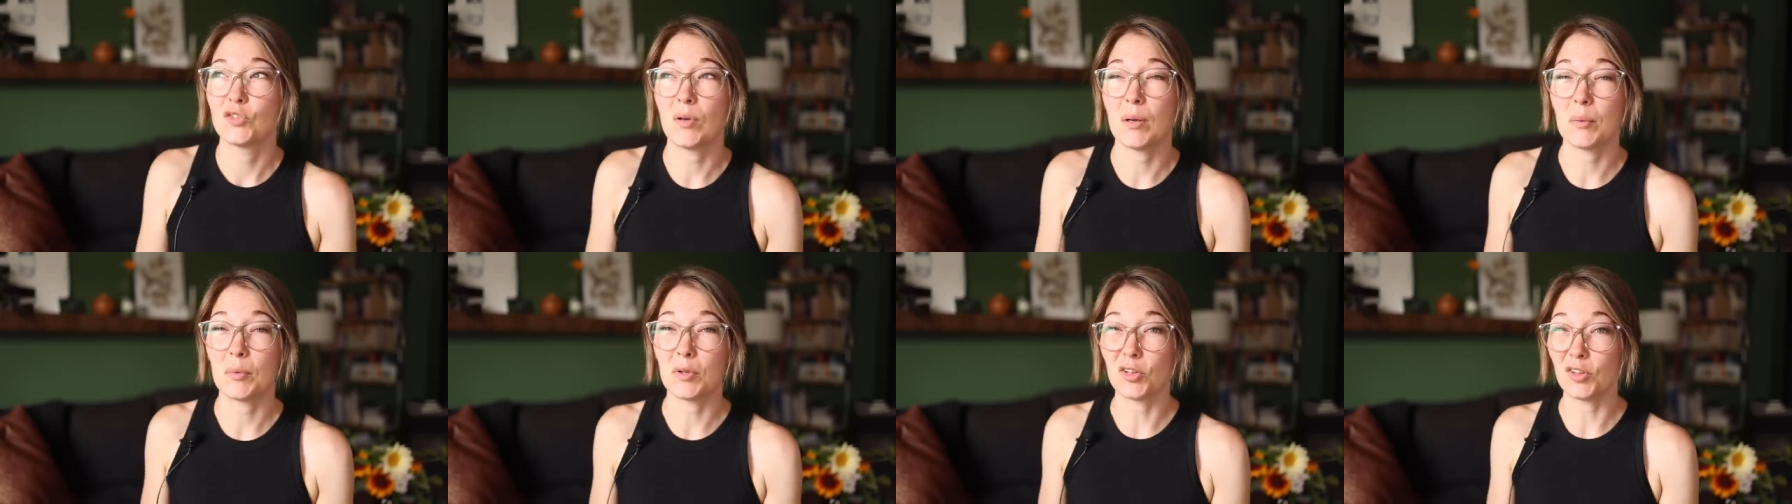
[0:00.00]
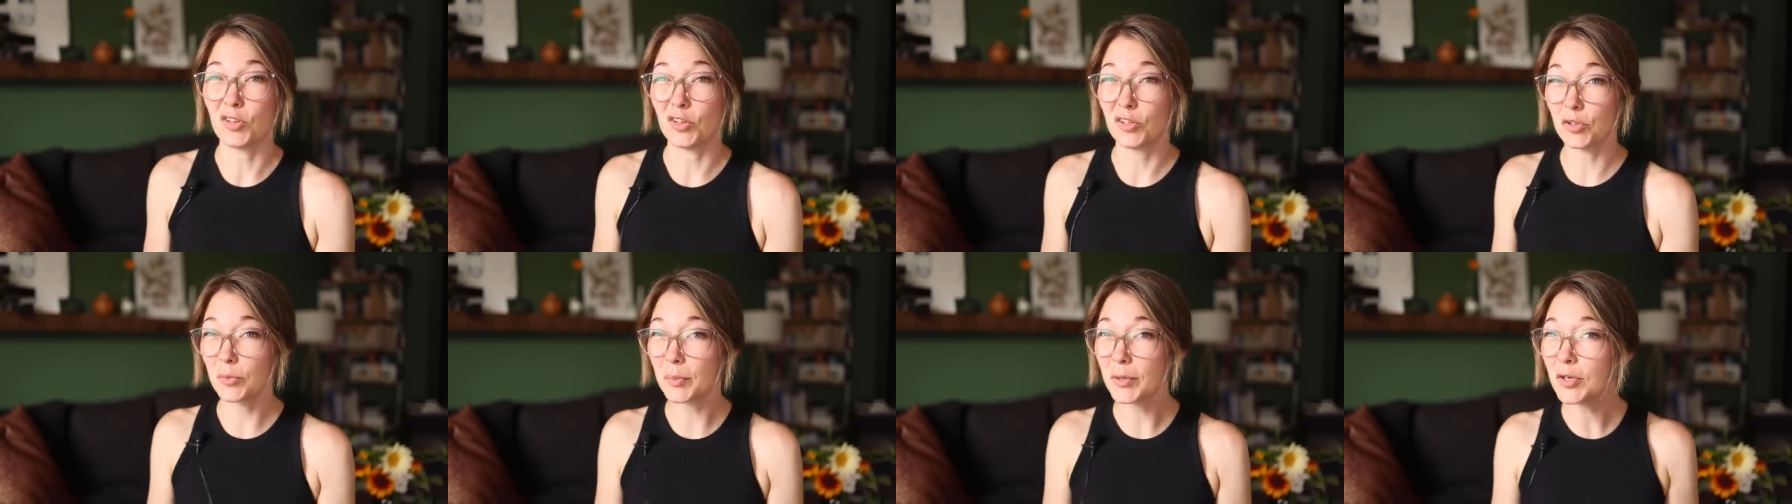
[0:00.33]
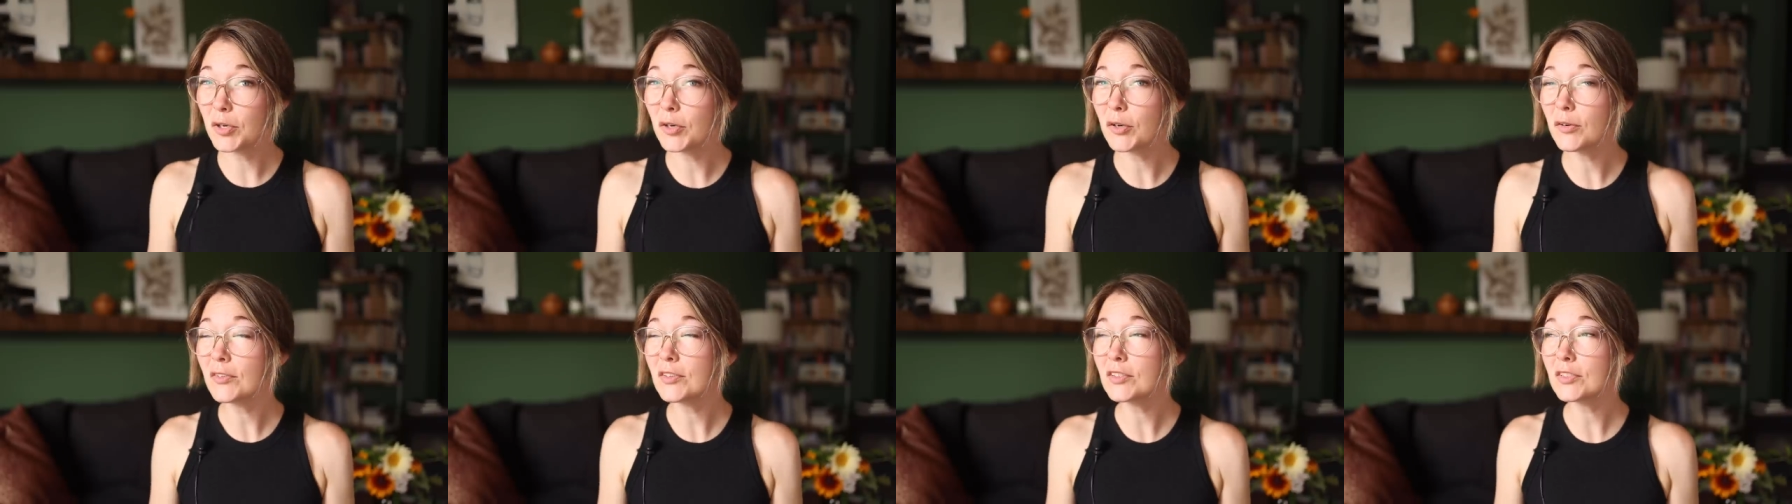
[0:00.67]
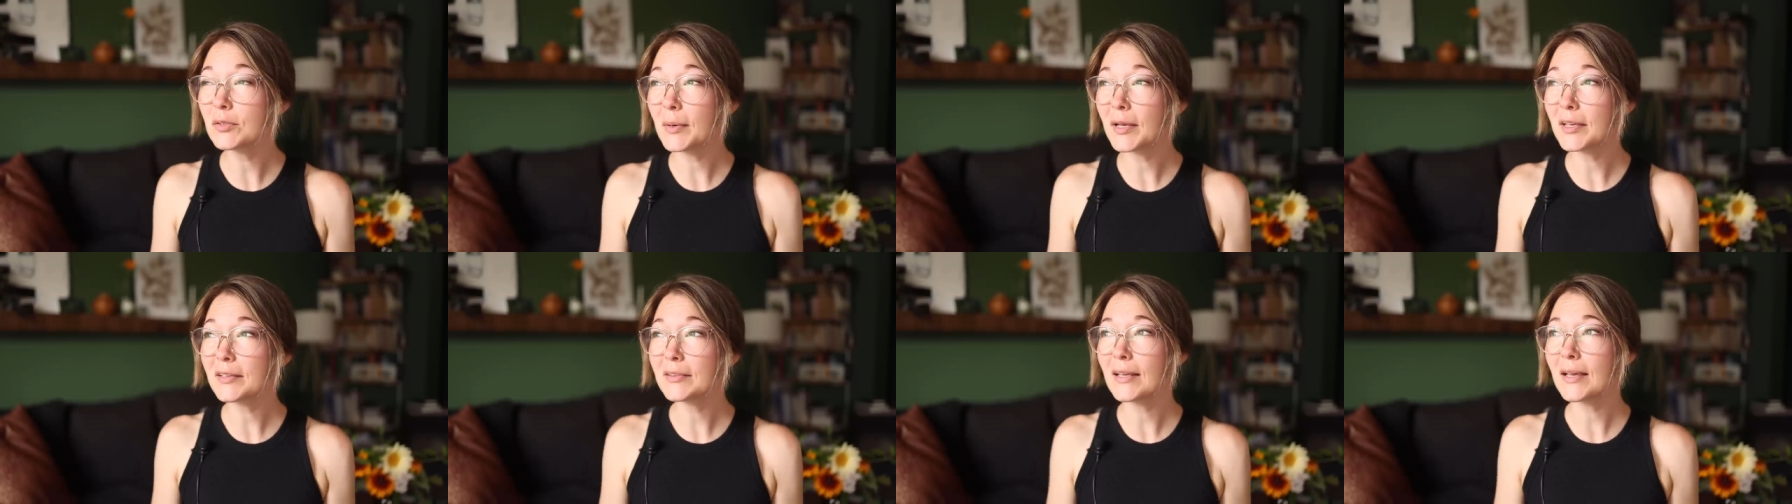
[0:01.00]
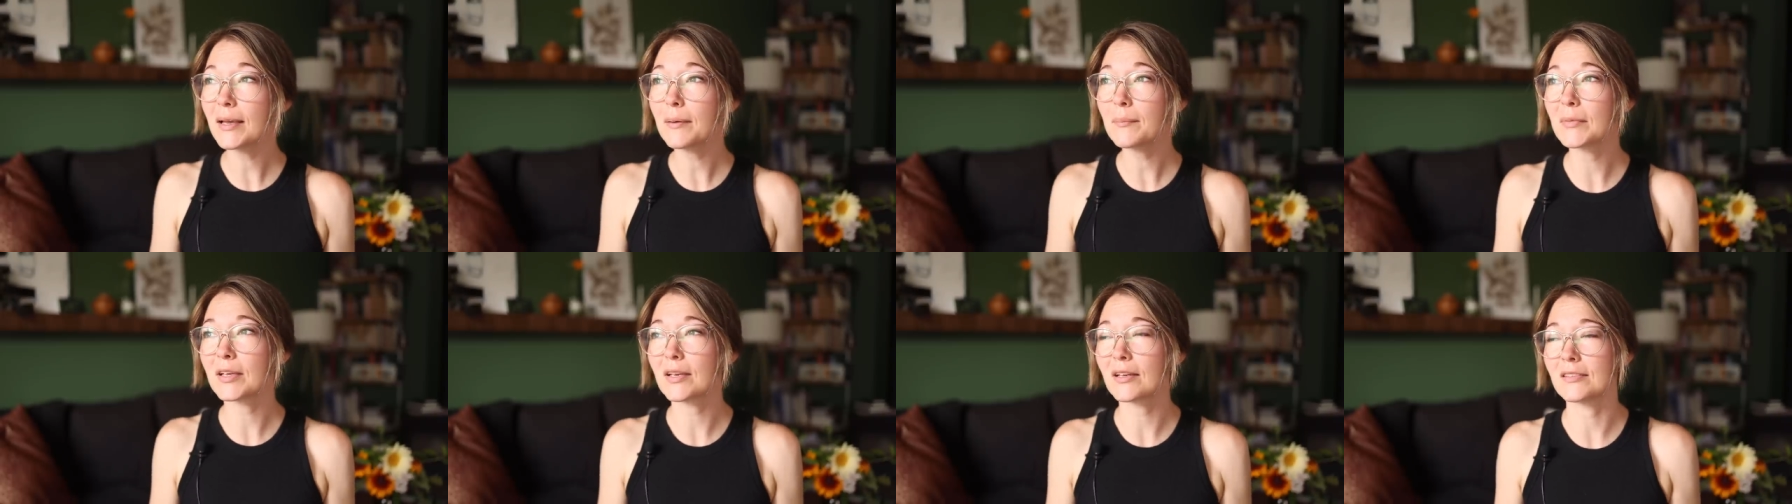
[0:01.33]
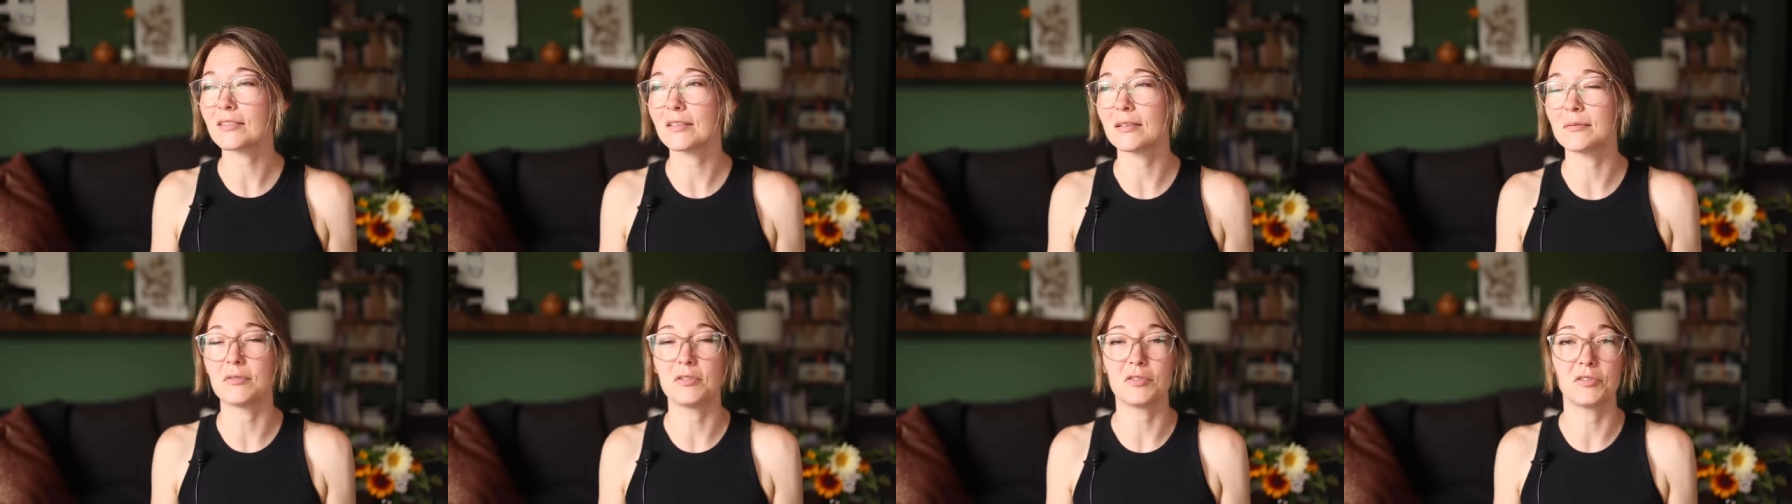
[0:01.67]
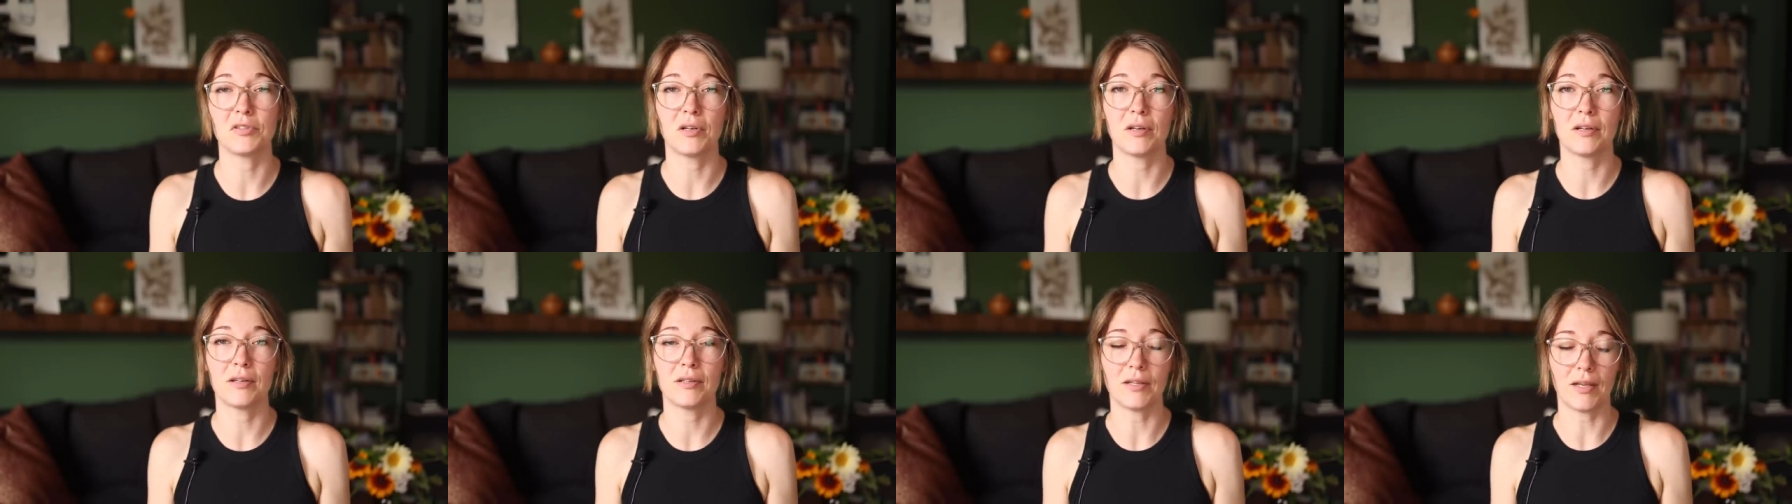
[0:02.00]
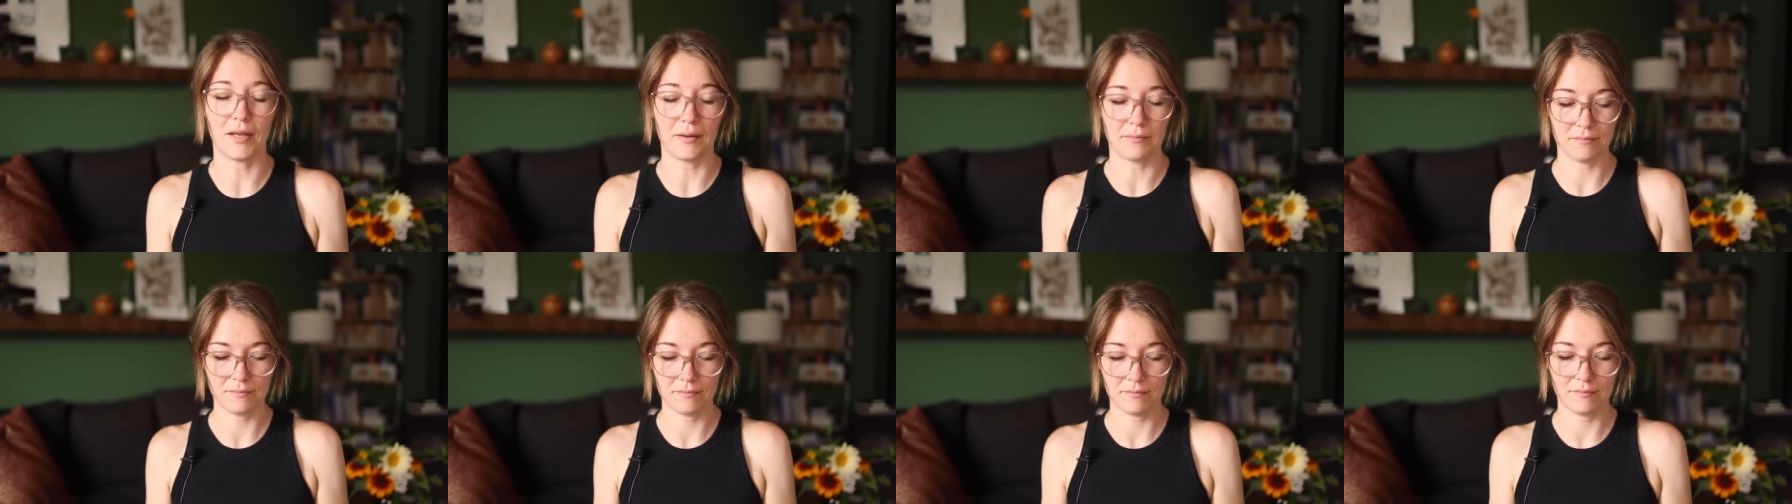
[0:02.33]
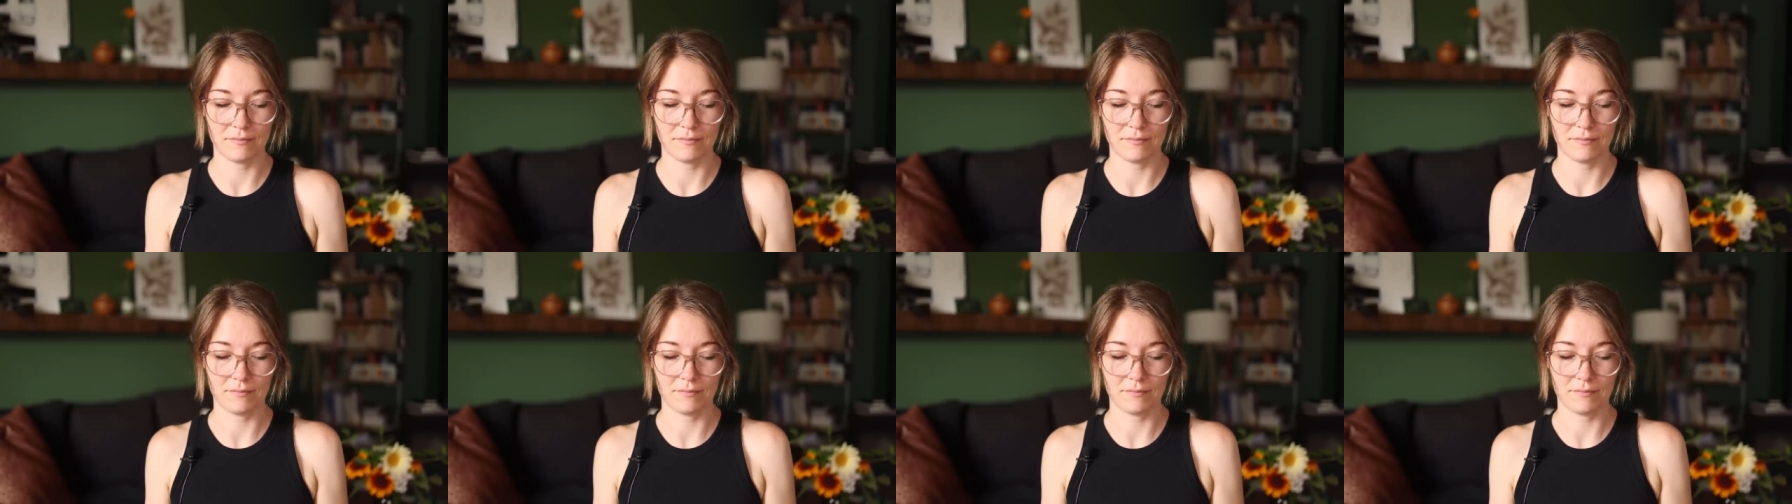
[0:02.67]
So I'm a little bit nervous about that because I'm, yeah,